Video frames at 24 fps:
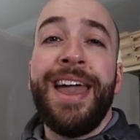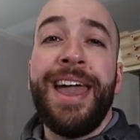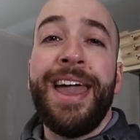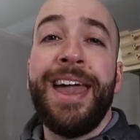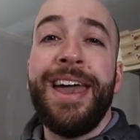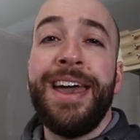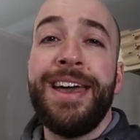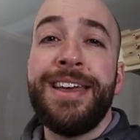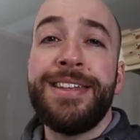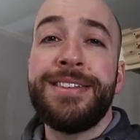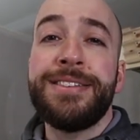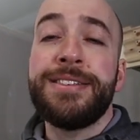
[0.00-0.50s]

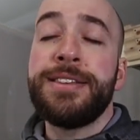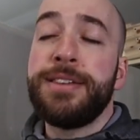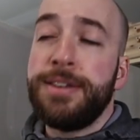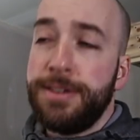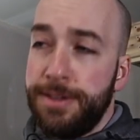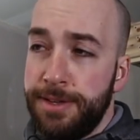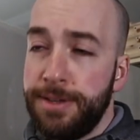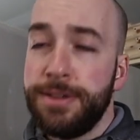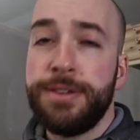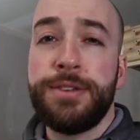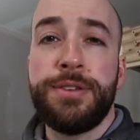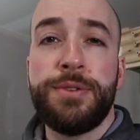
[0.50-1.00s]
and
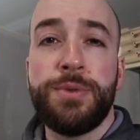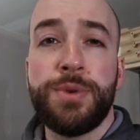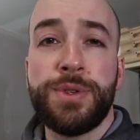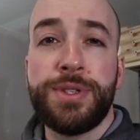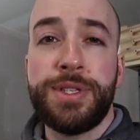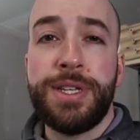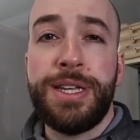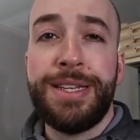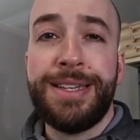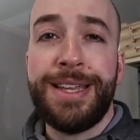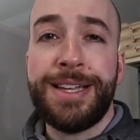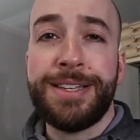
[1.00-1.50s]
we'll
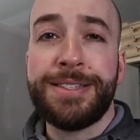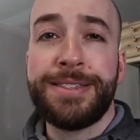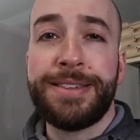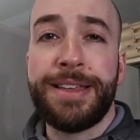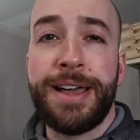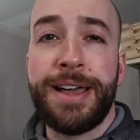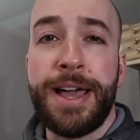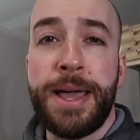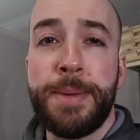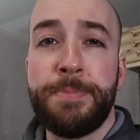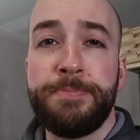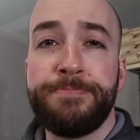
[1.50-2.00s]
see you next
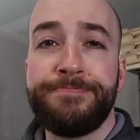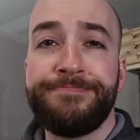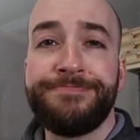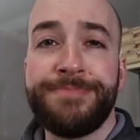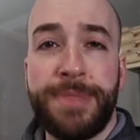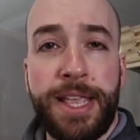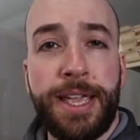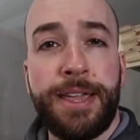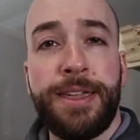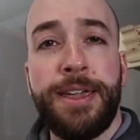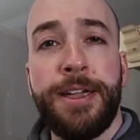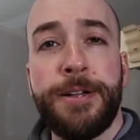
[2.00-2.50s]
time.
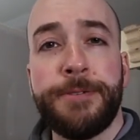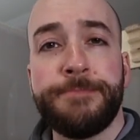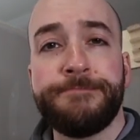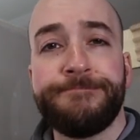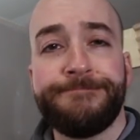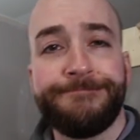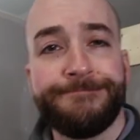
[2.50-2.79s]
Take care.